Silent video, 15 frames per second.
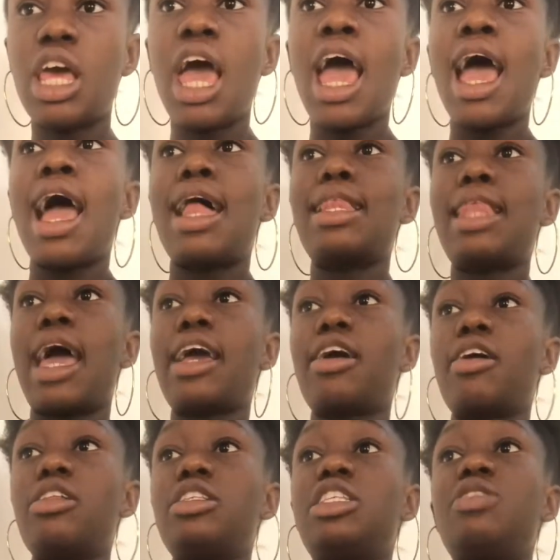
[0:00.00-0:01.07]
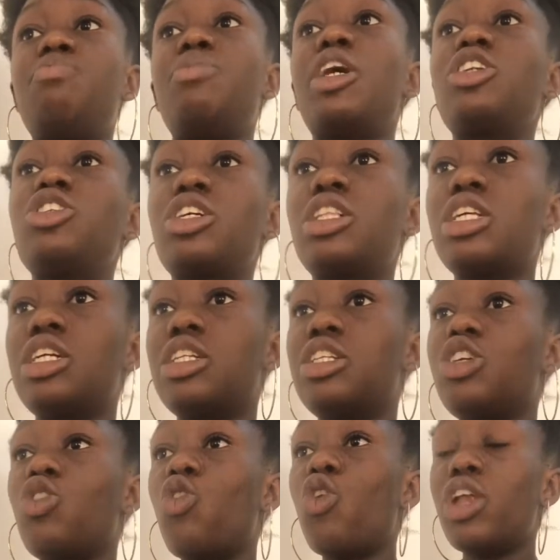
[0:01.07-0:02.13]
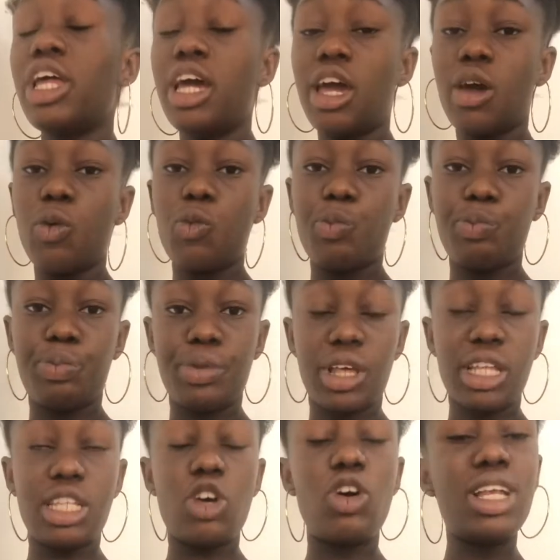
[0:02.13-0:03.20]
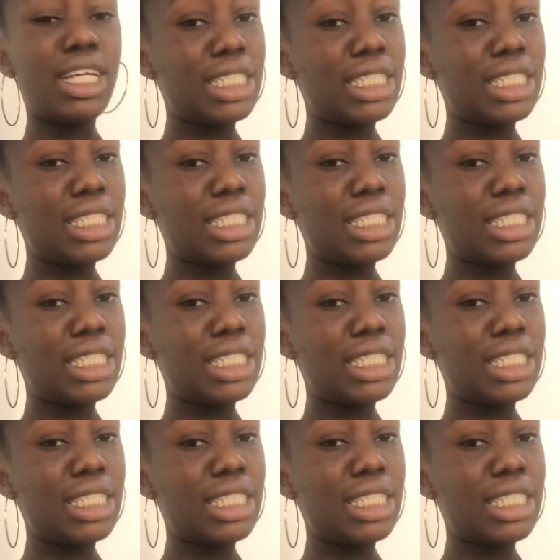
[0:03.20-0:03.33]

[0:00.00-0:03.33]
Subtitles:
Like, the major thing, the only time